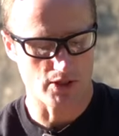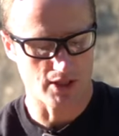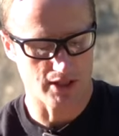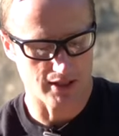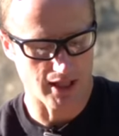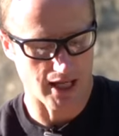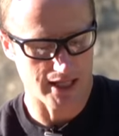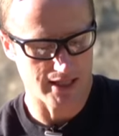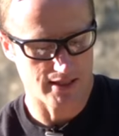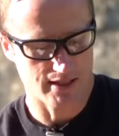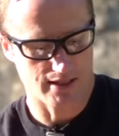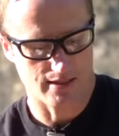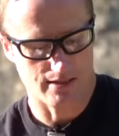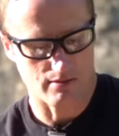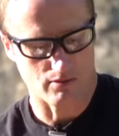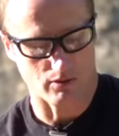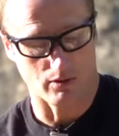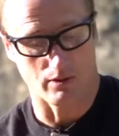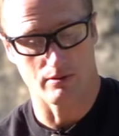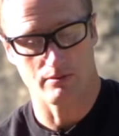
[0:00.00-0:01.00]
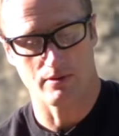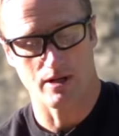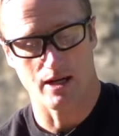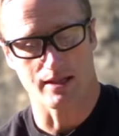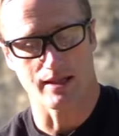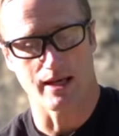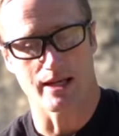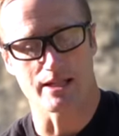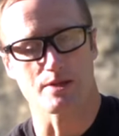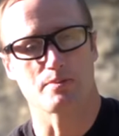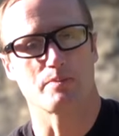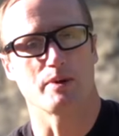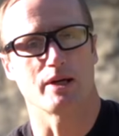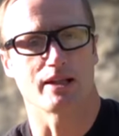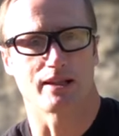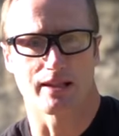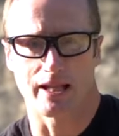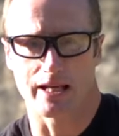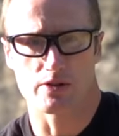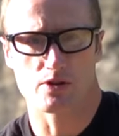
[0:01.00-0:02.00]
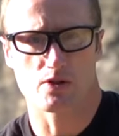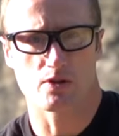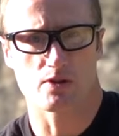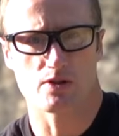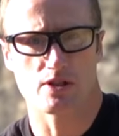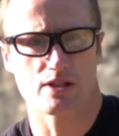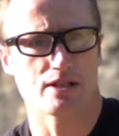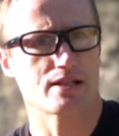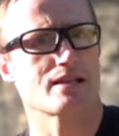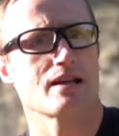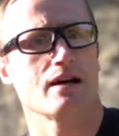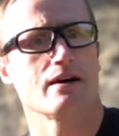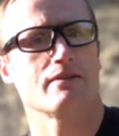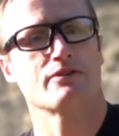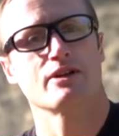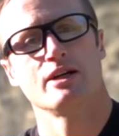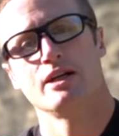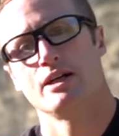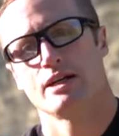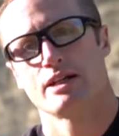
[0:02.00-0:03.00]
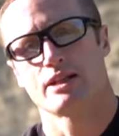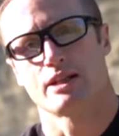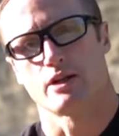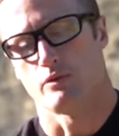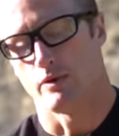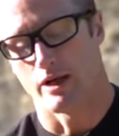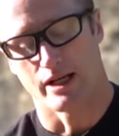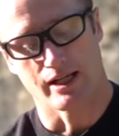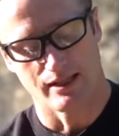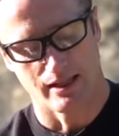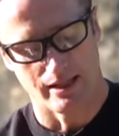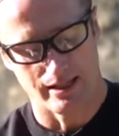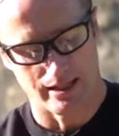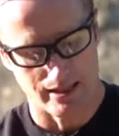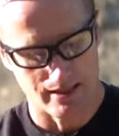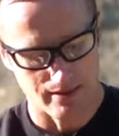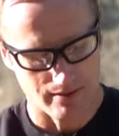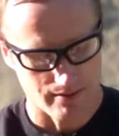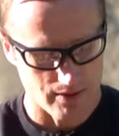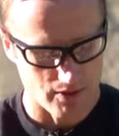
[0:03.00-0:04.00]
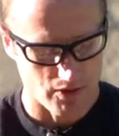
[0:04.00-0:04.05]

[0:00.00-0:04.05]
lights, or not lights, but lasers and stuff, they're regulated.